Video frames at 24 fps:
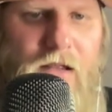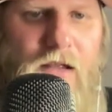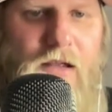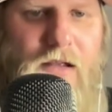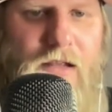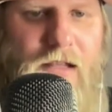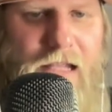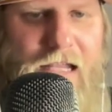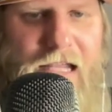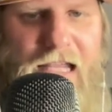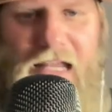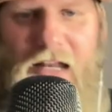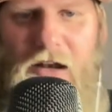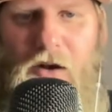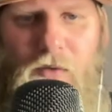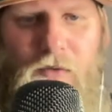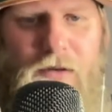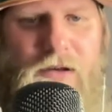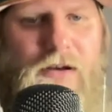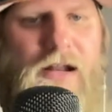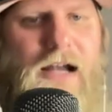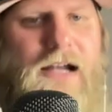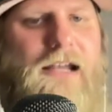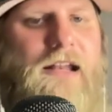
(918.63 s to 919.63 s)
You know,
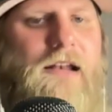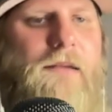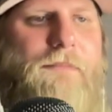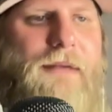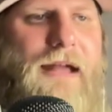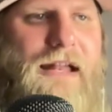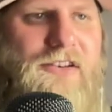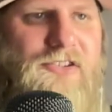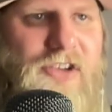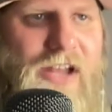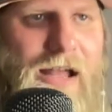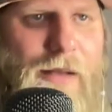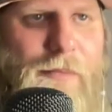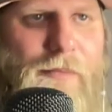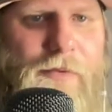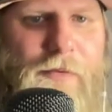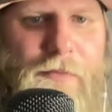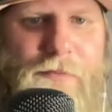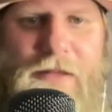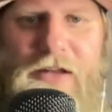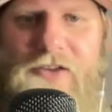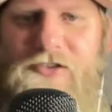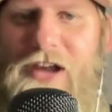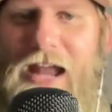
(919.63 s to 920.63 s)
you're not going to bench him.
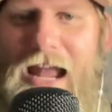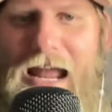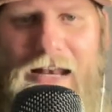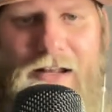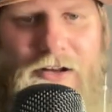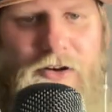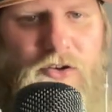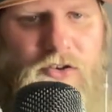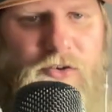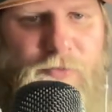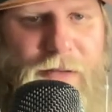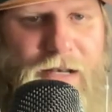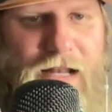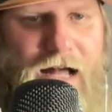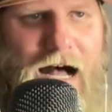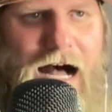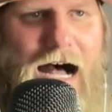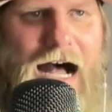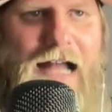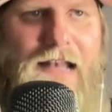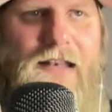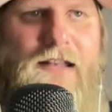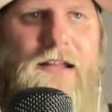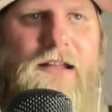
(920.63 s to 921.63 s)
Mitch Haniger has been
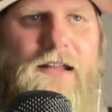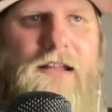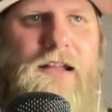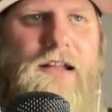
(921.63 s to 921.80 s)
hot,